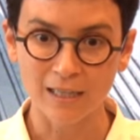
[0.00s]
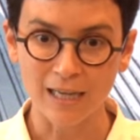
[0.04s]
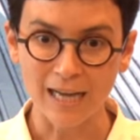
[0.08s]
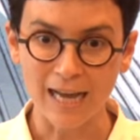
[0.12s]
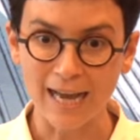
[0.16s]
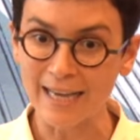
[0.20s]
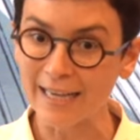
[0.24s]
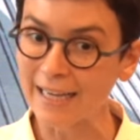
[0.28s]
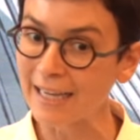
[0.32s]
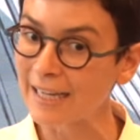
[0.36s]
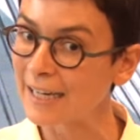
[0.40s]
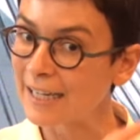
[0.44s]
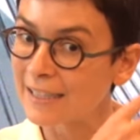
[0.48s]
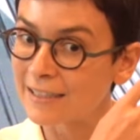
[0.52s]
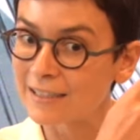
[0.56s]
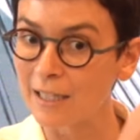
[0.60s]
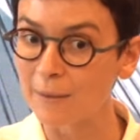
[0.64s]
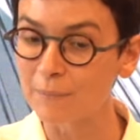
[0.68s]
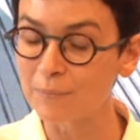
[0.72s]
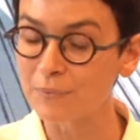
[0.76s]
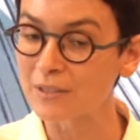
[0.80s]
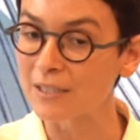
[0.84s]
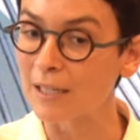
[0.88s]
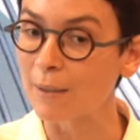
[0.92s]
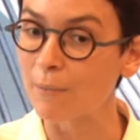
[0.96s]
I can end
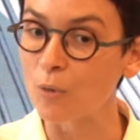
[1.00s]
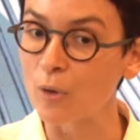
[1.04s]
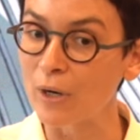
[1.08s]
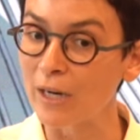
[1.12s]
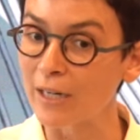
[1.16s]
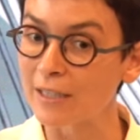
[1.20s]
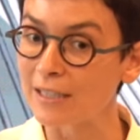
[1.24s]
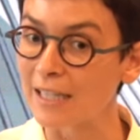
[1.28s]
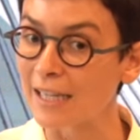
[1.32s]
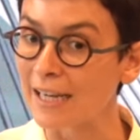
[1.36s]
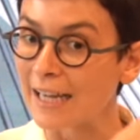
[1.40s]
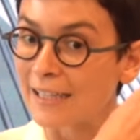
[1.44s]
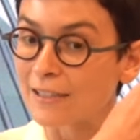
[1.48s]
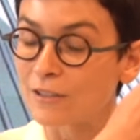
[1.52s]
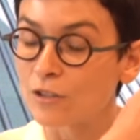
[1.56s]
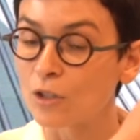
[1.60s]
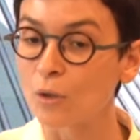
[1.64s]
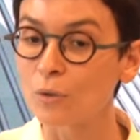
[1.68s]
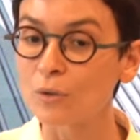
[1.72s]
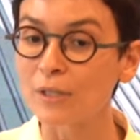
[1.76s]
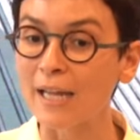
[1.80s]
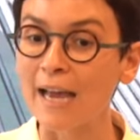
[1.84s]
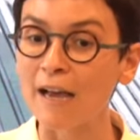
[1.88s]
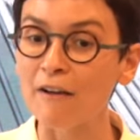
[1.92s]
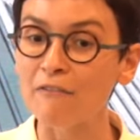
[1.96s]
up somewhere that I
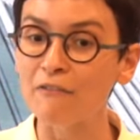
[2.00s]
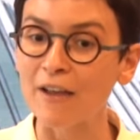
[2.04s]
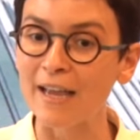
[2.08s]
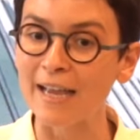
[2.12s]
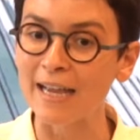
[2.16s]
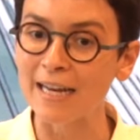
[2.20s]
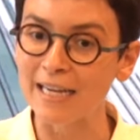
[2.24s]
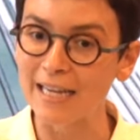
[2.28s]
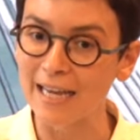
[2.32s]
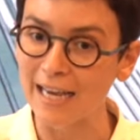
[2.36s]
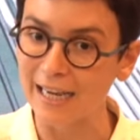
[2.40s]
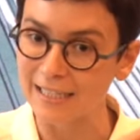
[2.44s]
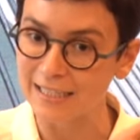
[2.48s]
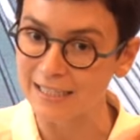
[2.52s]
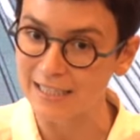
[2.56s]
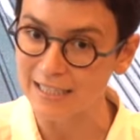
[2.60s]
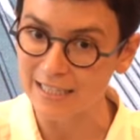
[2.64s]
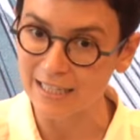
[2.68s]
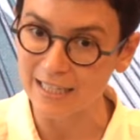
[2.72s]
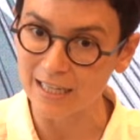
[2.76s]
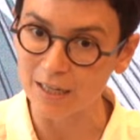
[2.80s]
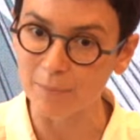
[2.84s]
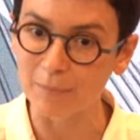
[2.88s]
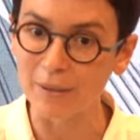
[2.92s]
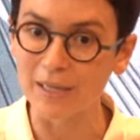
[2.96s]
don't have any
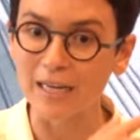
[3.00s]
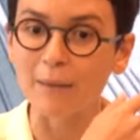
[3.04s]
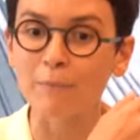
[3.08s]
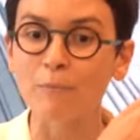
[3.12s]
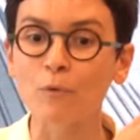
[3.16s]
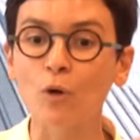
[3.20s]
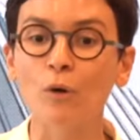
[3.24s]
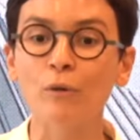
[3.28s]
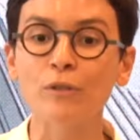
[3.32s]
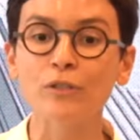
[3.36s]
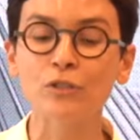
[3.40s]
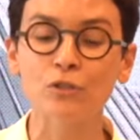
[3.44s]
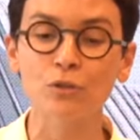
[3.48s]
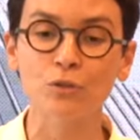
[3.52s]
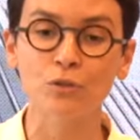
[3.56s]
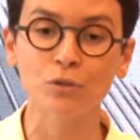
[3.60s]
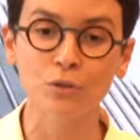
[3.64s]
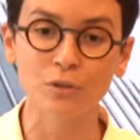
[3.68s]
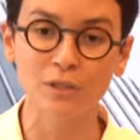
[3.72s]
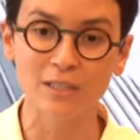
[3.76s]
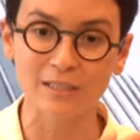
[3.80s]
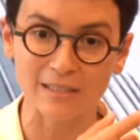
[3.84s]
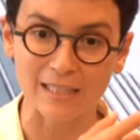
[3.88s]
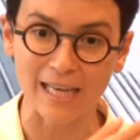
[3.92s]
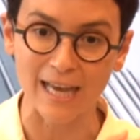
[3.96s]
idea, but I'm going to do
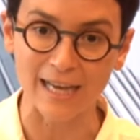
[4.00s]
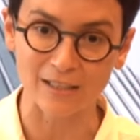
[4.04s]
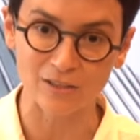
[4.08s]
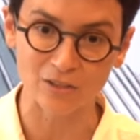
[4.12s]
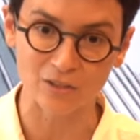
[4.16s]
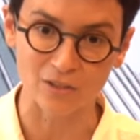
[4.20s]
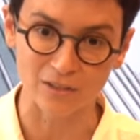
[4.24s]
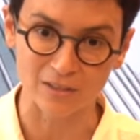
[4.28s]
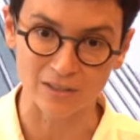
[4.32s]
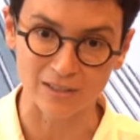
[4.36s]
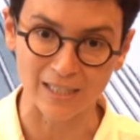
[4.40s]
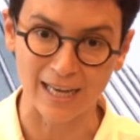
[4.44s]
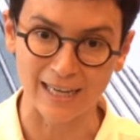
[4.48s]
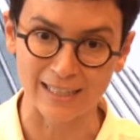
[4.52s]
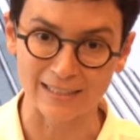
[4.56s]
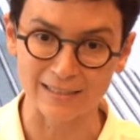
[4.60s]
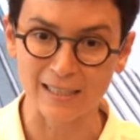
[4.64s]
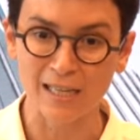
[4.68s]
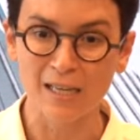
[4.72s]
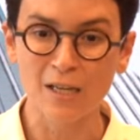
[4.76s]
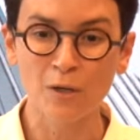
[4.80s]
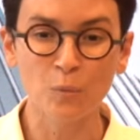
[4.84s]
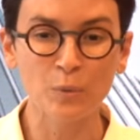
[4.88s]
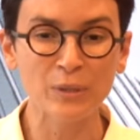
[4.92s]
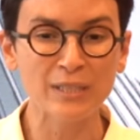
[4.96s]
this exercise.
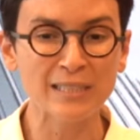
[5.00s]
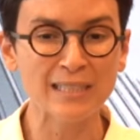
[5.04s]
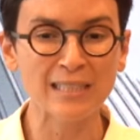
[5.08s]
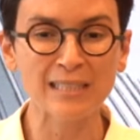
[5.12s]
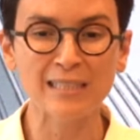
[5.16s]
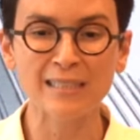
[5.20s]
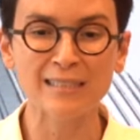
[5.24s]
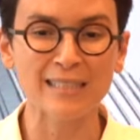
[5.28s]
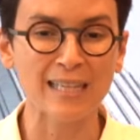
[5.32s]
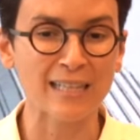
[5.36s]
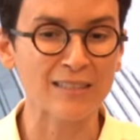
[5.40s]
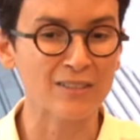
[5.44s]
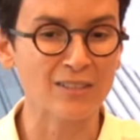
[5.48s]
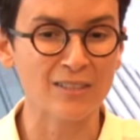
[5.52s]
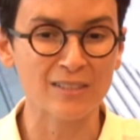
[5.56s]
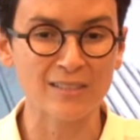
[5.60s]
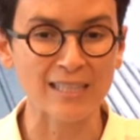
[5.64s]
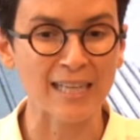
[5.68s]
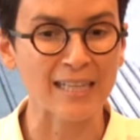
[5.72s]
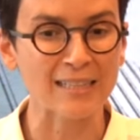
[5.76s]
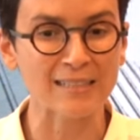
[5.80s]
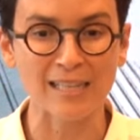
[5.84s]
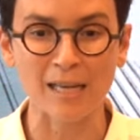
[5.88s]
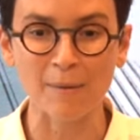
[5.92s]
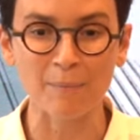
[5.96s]
We see this
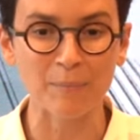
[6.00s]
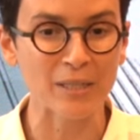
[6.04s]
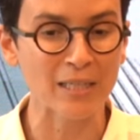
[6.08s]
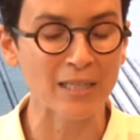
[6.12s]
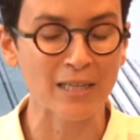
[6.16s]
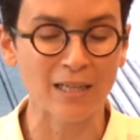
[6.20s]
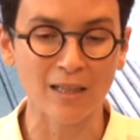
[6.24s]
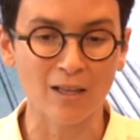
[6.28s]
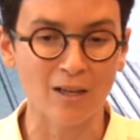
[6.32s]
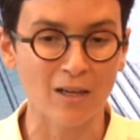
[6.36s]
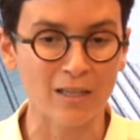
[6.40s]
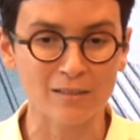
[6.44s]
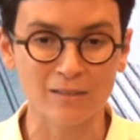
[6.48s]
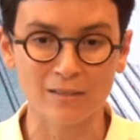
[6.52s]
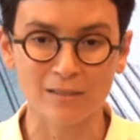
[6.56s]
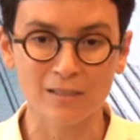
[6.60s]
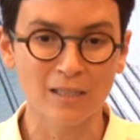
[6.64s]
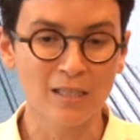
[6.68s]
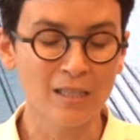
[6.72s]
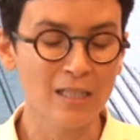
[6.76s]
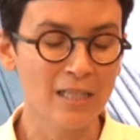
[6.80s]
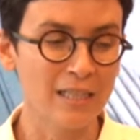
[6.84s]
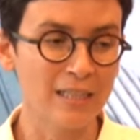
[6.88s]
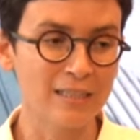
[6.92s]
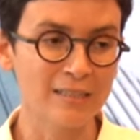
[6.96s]
exercise happening a lot
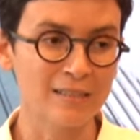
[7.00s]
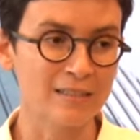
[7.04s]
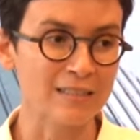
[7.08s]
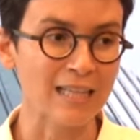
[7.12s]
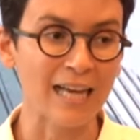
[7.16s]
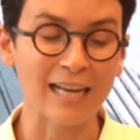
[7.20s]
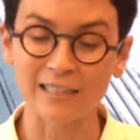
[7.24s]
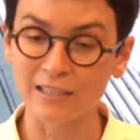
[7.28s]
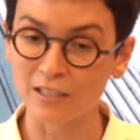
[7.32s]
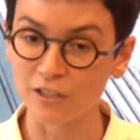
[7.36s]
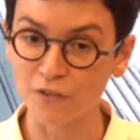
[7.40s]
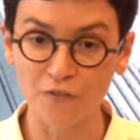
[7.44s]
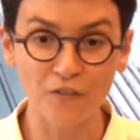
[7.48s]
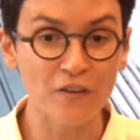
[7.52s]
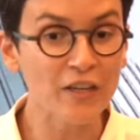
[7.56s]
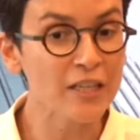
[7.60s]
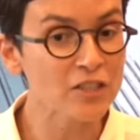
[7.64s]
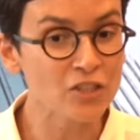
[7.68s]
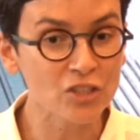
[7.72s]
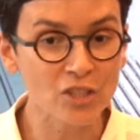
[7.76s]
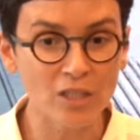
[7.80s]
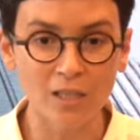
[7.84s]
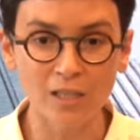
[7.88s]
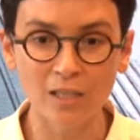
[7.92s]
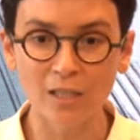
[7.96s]
in science
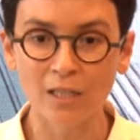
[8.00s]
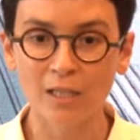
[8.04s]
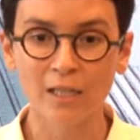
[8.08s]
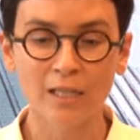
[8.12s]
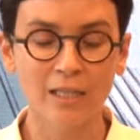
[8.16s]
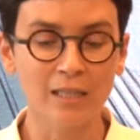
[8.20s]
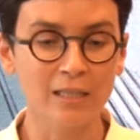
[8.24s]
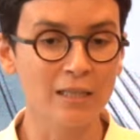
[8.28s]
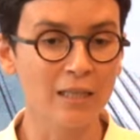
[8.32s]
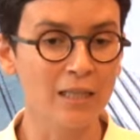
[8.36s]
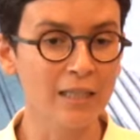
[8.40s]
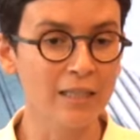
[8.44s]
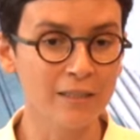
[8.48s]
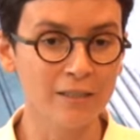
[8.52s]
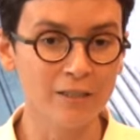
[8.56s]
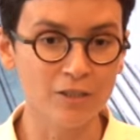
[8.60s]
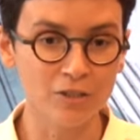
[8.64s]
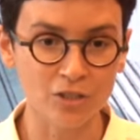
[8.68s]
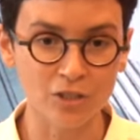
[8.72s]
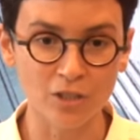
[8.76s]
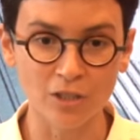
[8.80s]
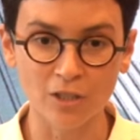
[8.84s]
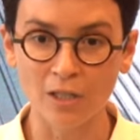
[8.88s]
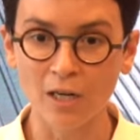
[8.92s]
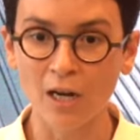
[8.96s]
fiction, in
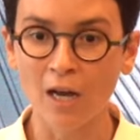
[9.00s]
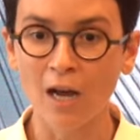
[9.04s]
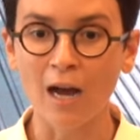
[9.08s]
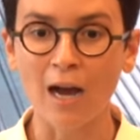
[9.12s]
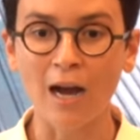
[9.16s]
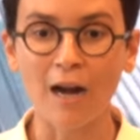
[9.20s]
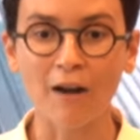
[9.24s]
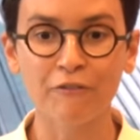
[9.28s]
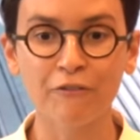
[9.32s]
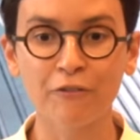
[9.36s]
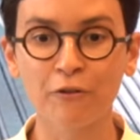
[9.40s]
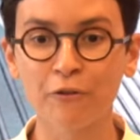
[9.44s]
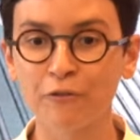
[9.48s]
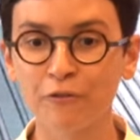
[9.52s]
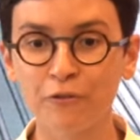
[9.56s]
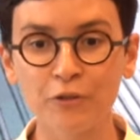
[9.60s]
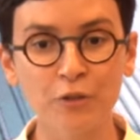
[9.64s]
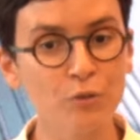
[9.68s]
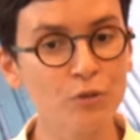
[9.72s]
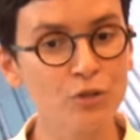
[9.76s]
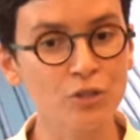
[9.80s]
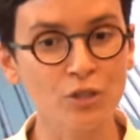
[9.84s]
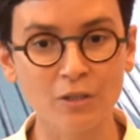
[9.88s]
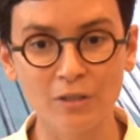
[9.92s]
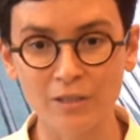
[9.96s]
literature,
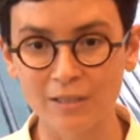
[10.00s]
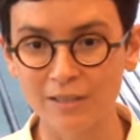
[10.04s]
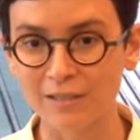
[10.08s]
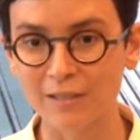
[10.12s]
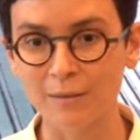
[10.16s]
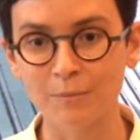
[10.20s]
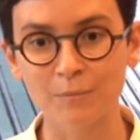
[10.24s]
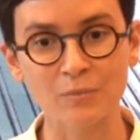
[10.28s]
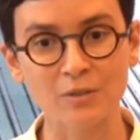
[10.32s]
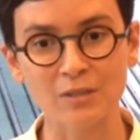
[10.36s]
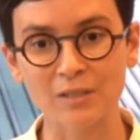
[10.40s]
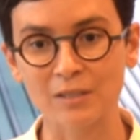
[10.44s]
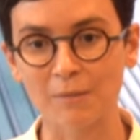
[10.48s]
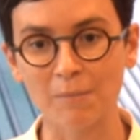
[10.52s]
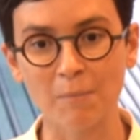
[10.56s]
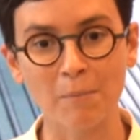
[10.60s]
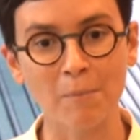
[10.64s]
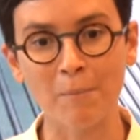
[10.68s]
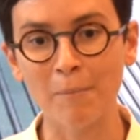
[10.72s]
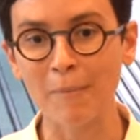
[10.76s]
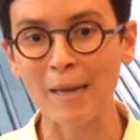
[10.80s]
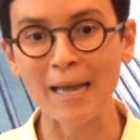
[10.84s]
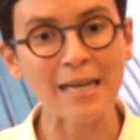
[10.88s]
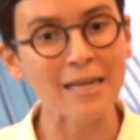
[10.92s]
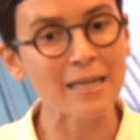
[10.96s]
Afrofuturism,
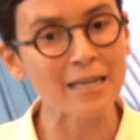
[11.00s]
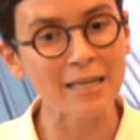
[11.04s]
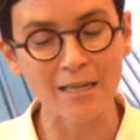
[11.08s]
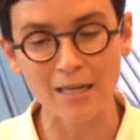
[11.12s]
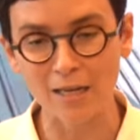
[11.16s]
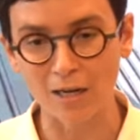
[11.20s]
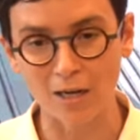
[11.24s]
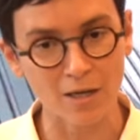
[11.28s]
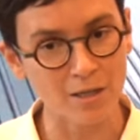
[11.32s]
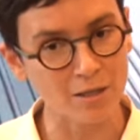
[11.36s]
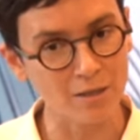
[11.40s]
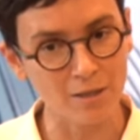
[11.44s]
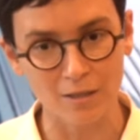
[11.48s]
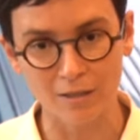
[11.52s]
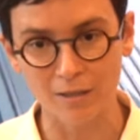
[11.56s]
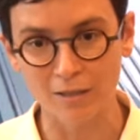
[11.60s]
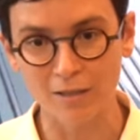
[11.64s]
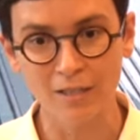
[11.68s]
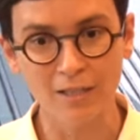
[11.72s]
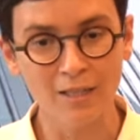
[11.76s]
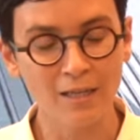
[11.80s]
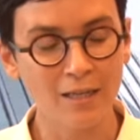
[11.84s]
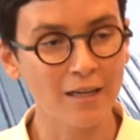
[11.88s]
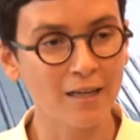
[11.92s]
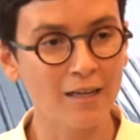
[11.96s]
many other
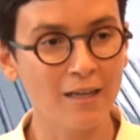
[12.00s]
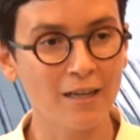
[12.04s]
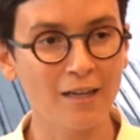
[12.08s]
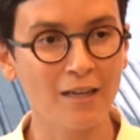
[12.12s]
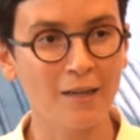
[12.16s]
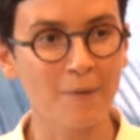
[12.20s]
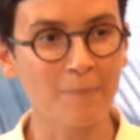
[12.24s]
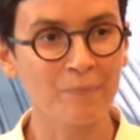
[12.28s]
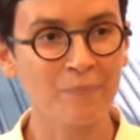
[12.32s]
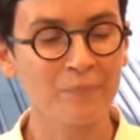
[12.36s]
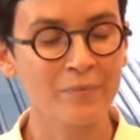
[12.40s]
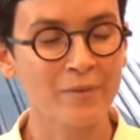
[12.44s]
uh,